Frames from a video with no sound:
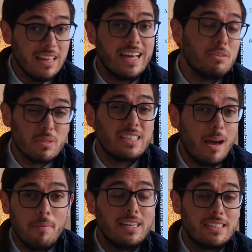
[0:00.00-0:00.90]
that was
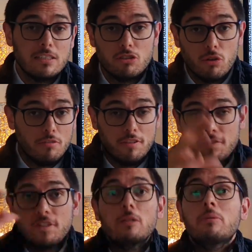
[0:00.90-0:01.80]
coming as the sort of
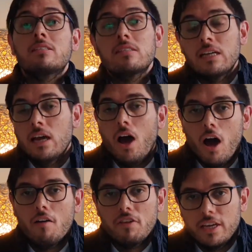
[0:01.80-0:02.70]
fulfillment
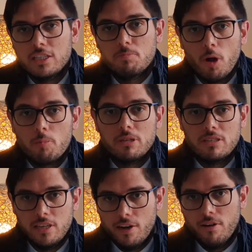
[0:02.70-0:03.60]
of his
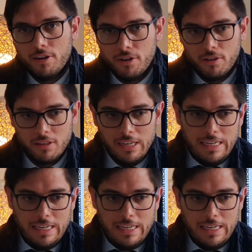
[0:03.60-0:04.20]
purpose here on earth.